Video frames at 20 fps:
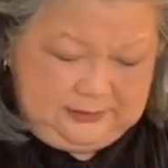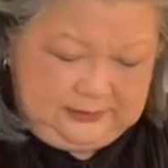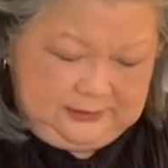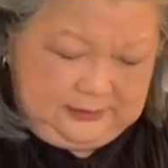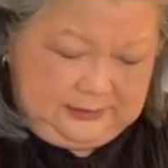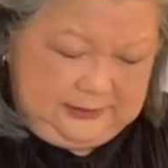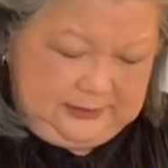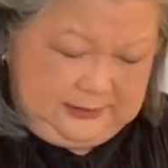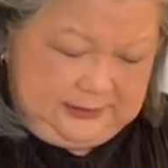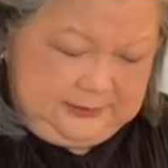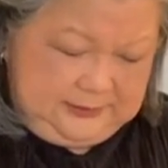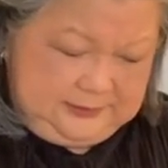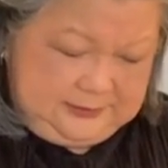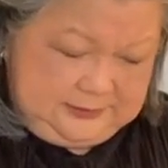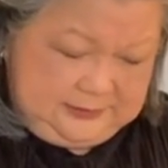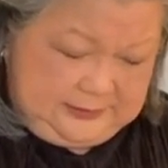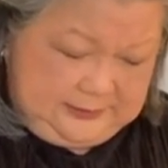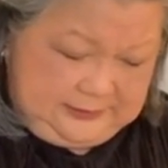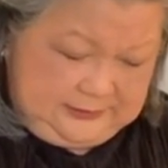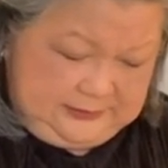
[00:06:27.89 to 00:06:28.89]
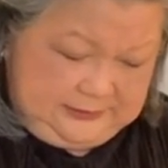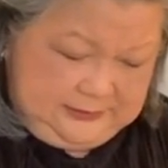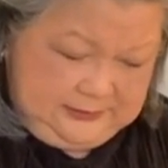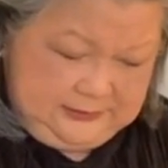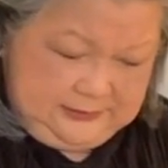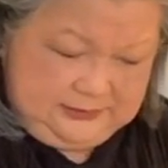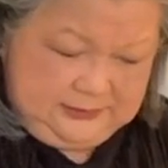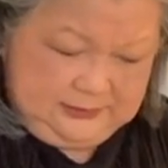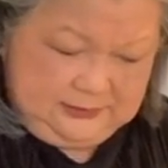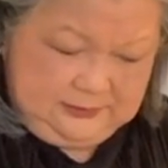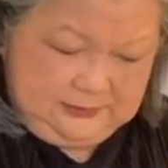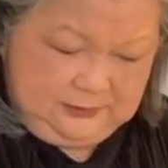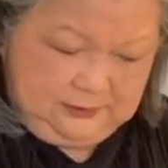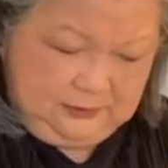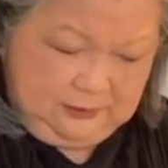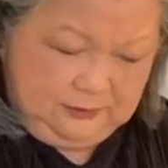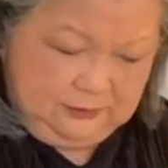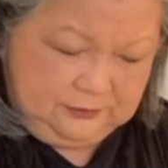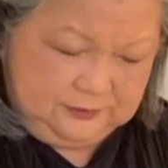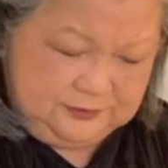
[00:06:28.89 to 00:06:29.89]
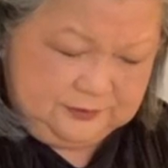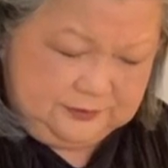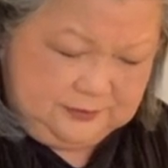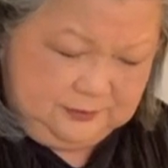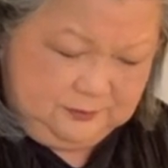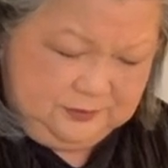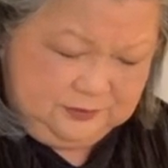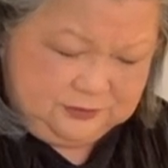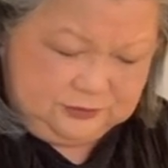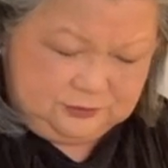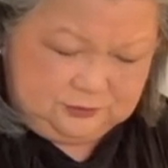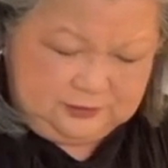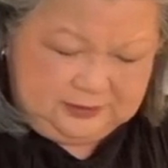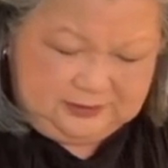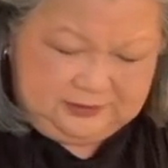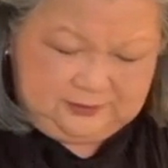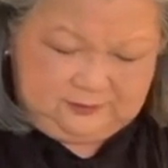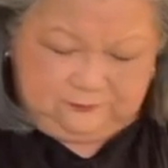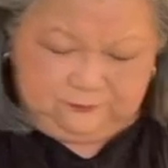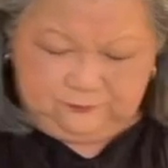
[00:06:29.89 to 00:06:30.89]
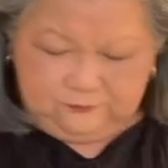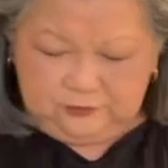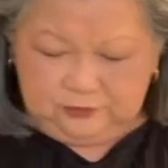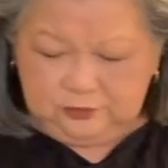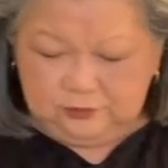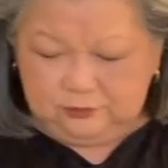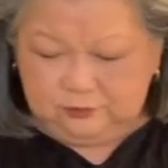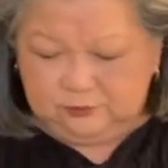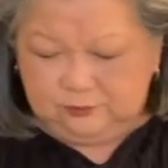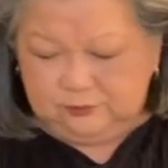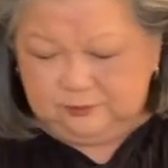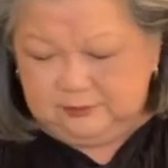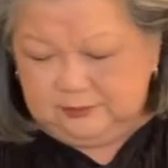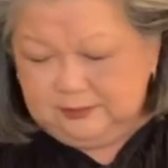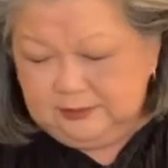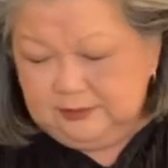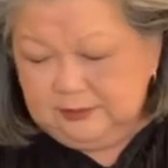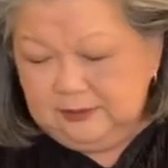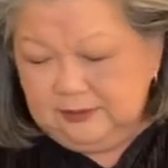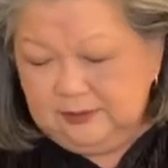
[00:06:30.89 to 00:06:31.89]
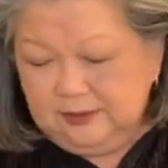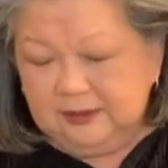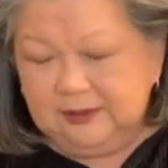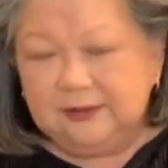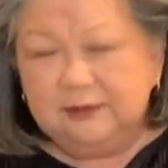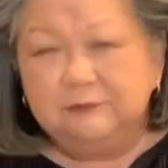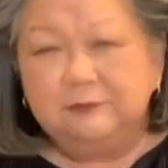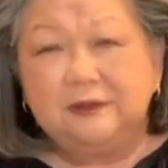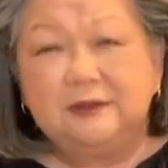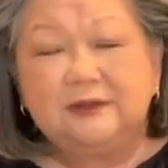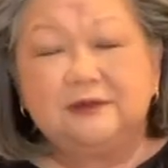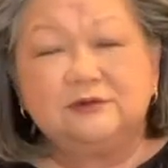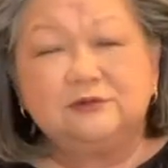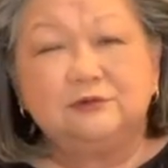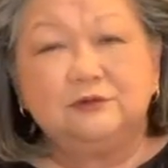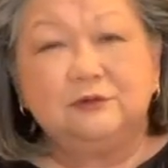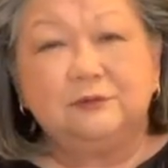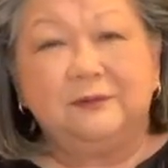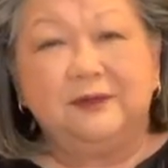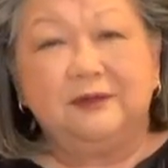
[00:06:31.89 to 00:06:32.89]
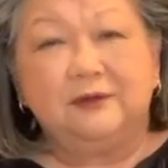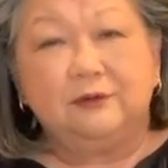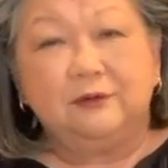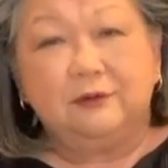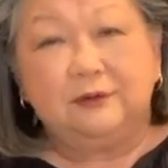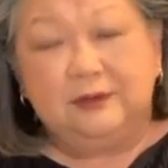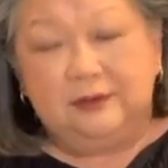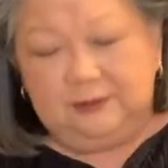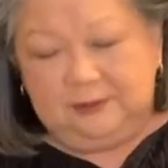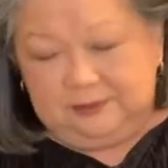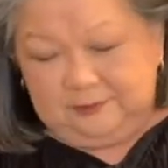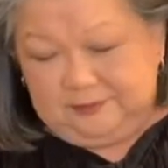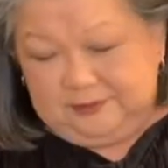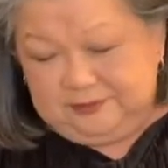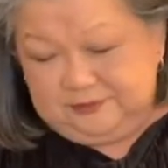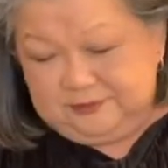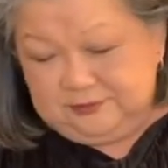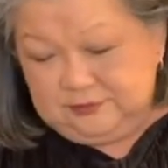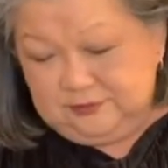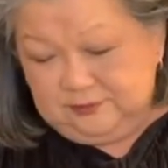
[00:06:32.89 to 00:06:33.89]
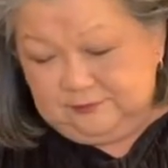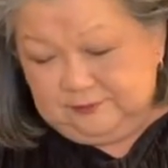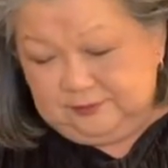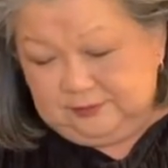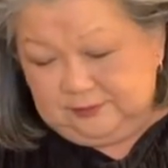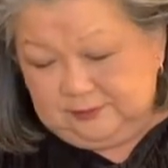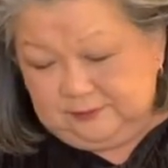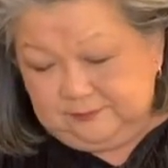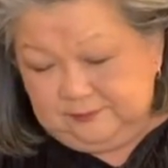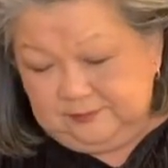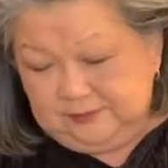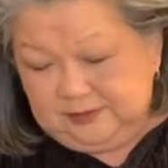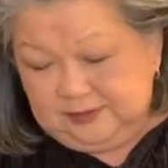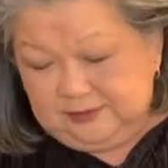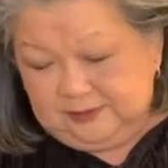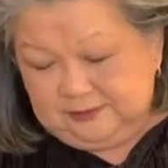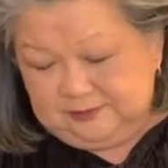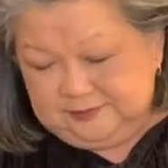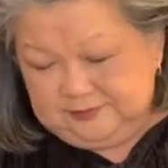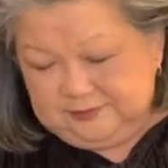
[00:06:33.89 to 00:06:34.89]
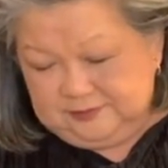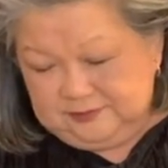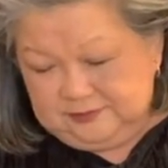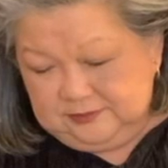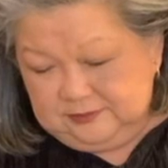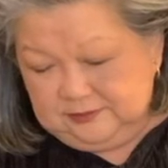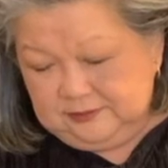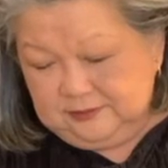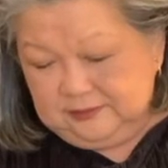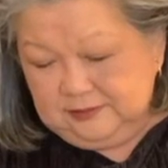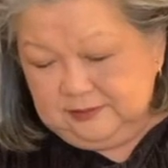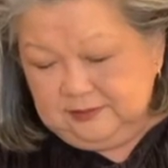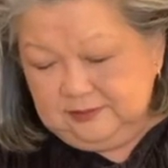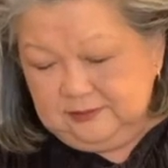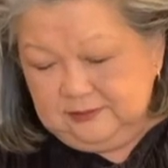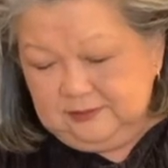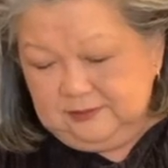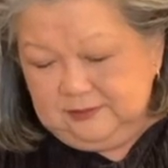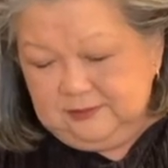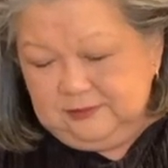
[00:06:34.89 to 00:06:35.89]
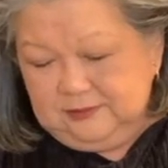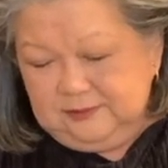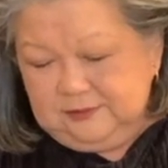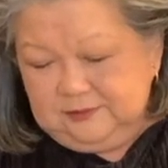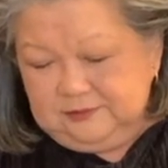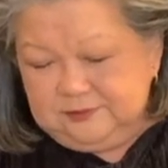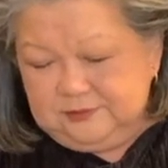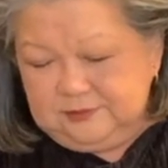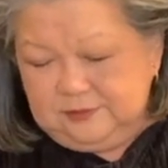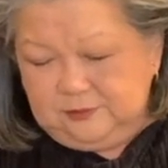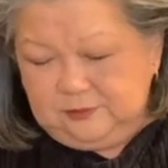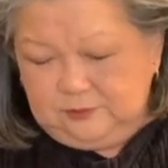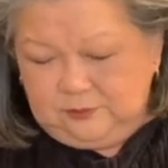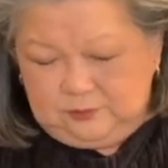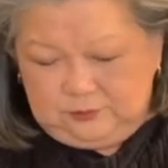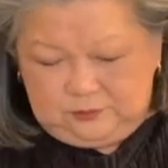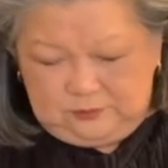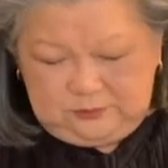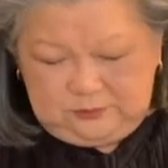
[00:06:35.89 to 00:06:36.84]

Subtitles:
and I'll just demonstrate a few, and then we can talk about cooking them and serving them next. So